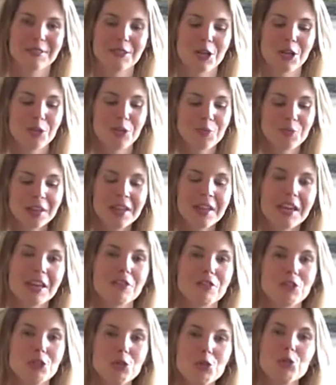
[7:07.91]
So
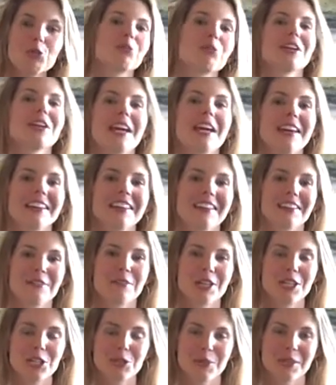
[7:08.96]
if you create
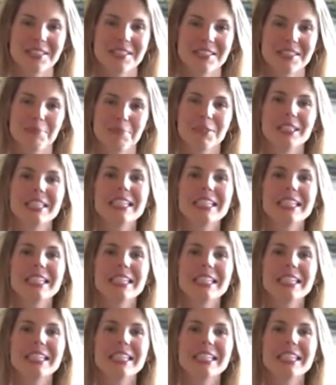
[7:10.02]
arrangements,